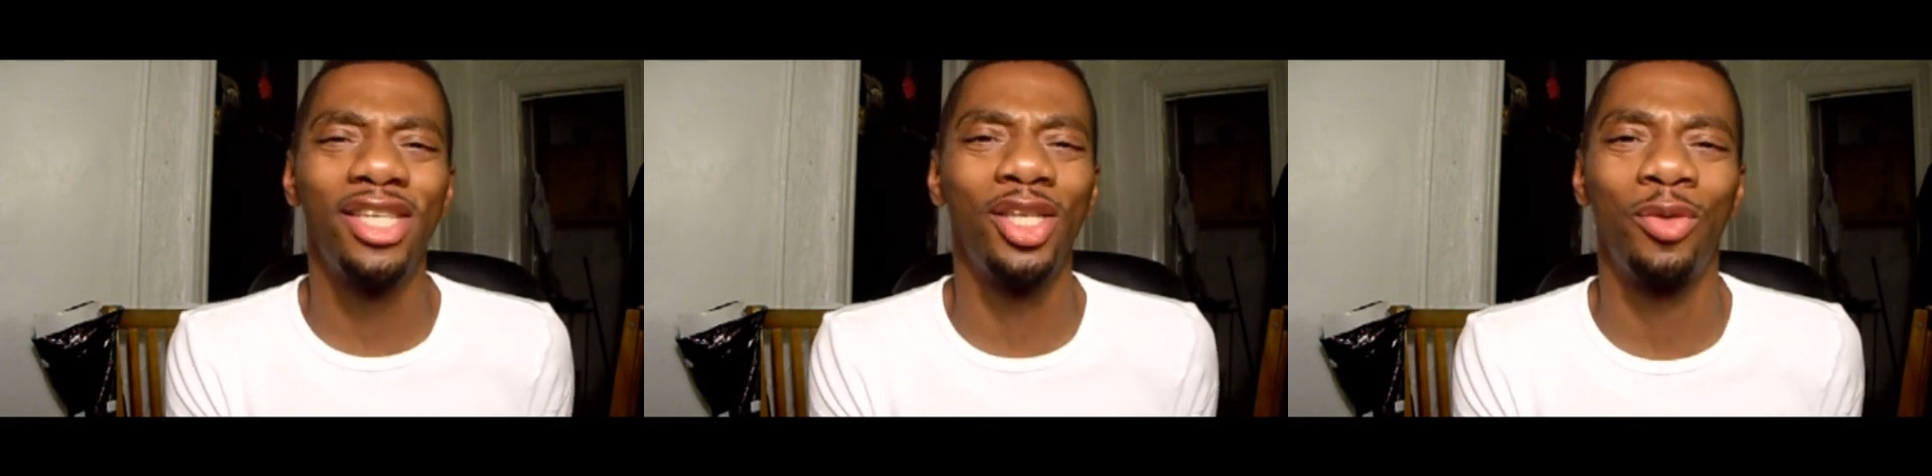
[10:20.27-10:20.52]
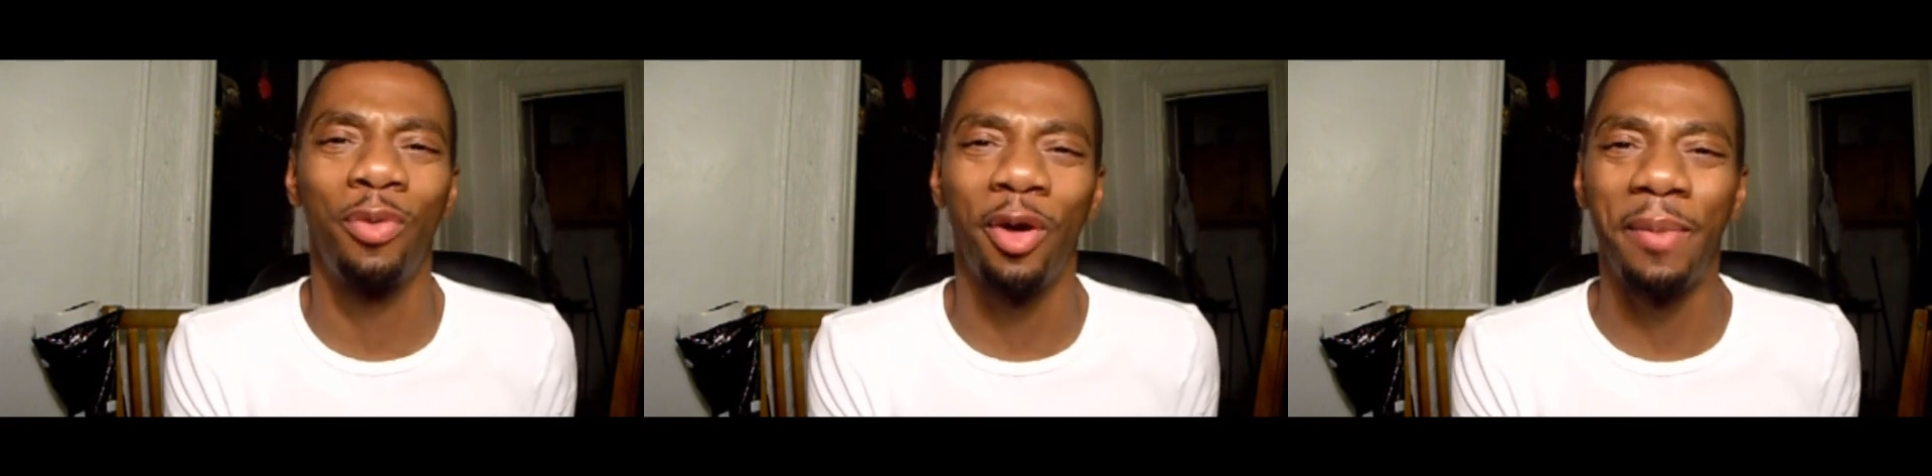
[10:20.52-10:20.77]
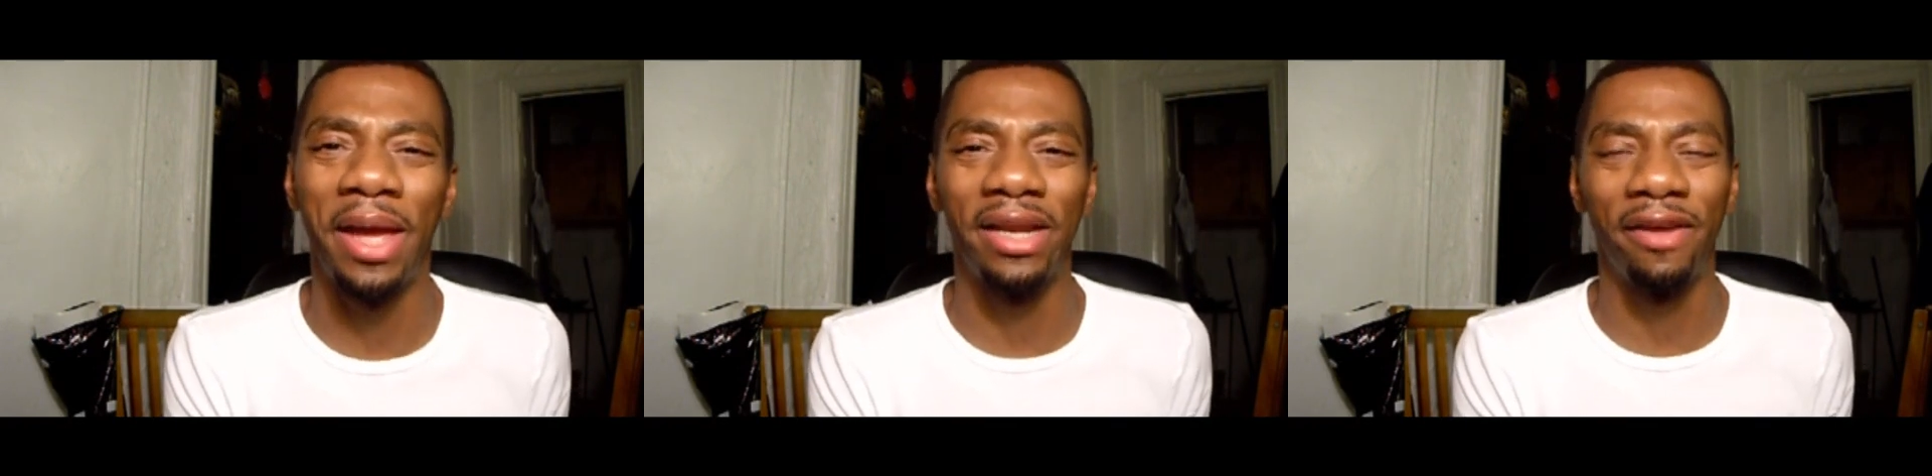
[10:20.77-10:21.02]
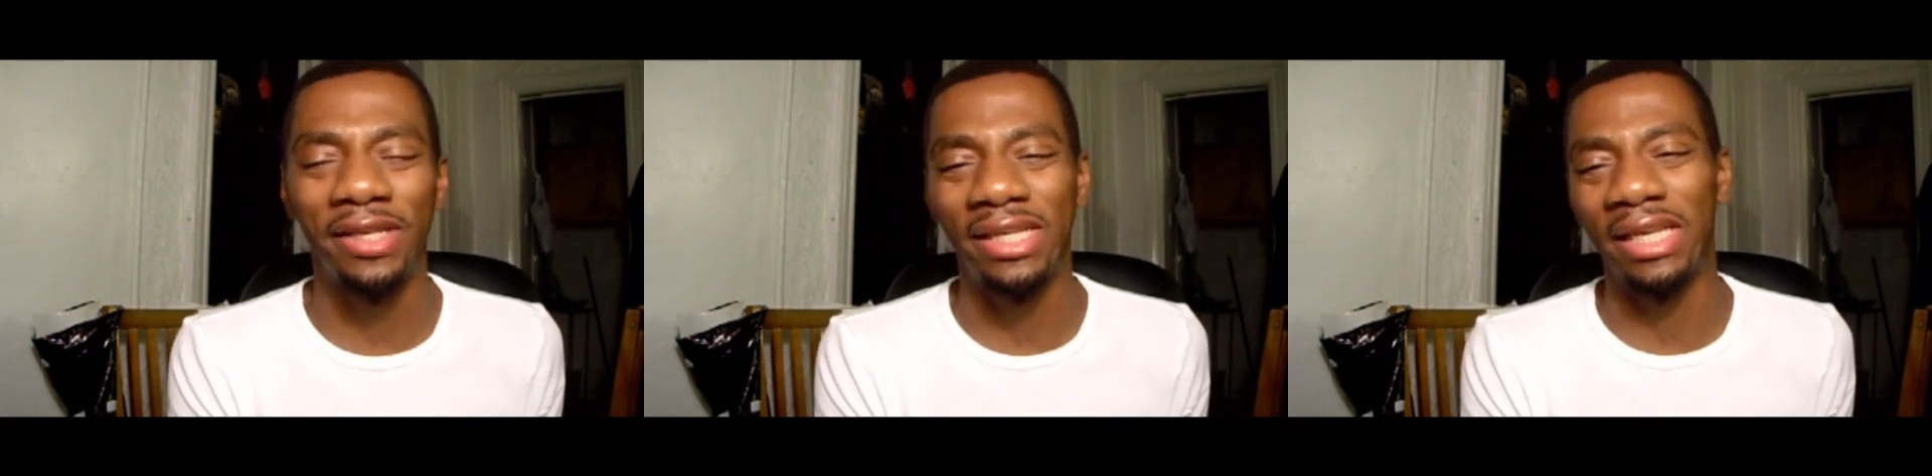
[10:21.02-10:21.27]
The
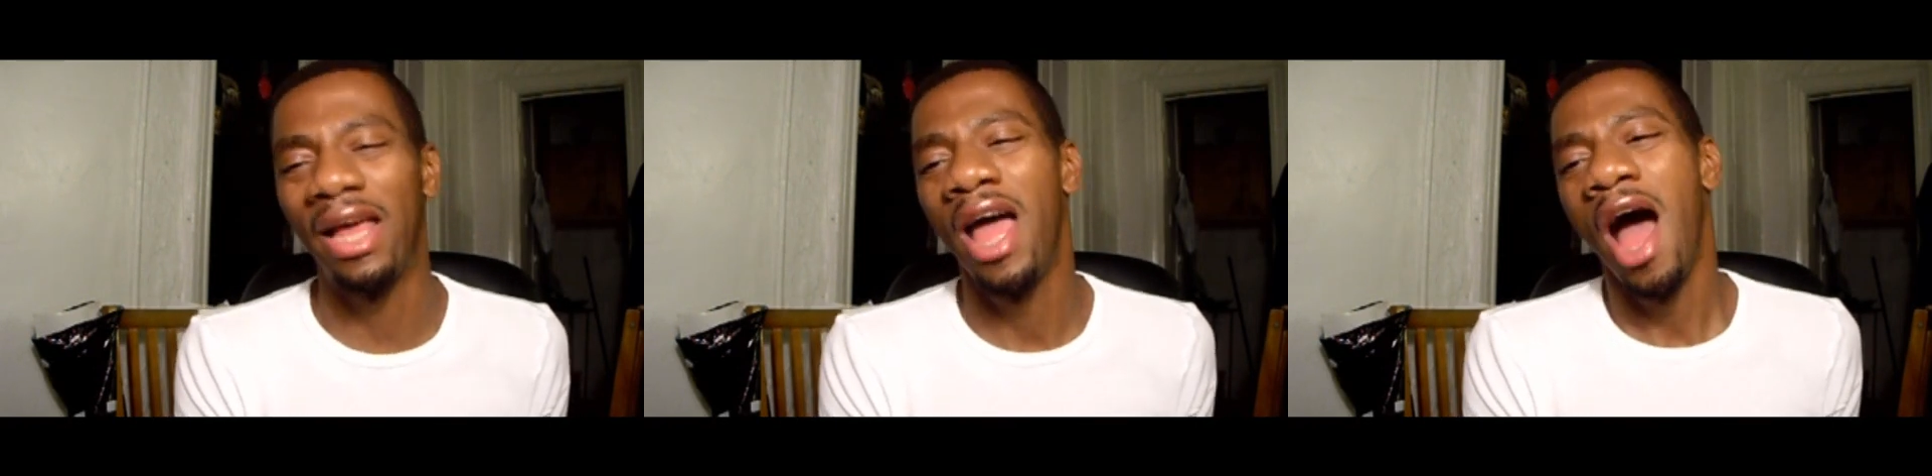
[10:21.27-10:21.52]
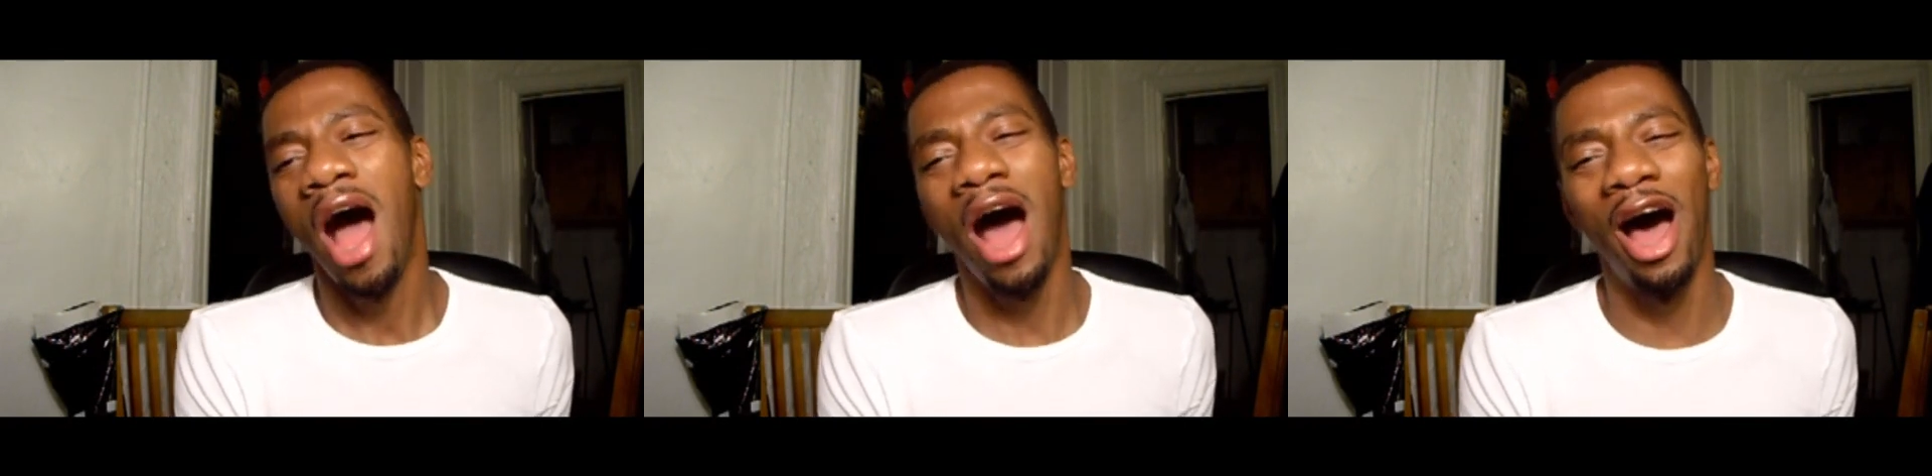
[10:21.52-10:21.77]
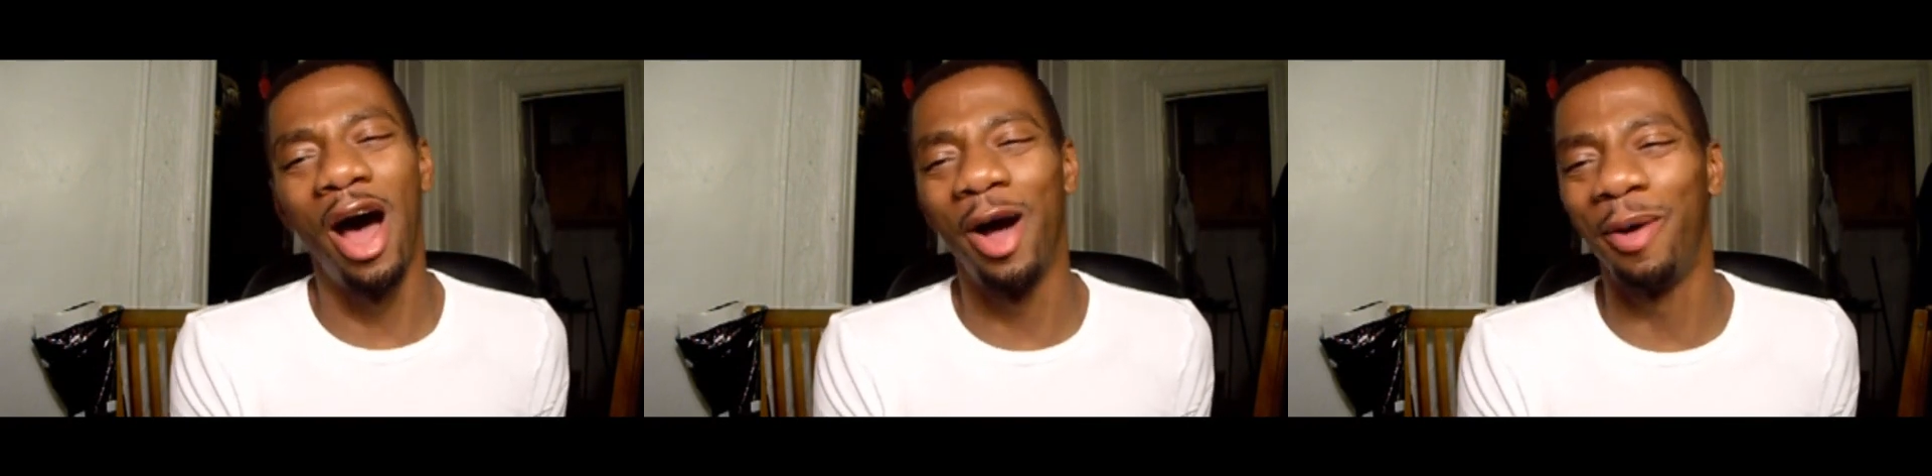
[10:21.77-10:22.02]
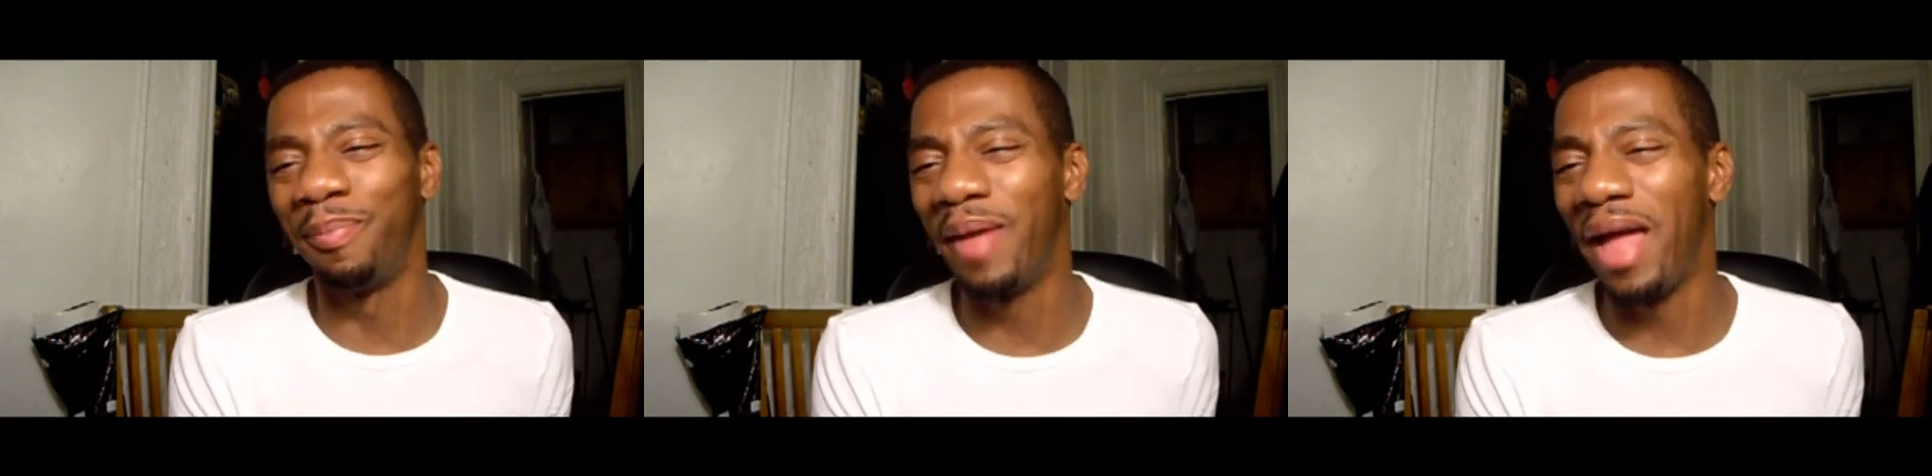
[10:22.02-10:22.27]
musicians were magnificent.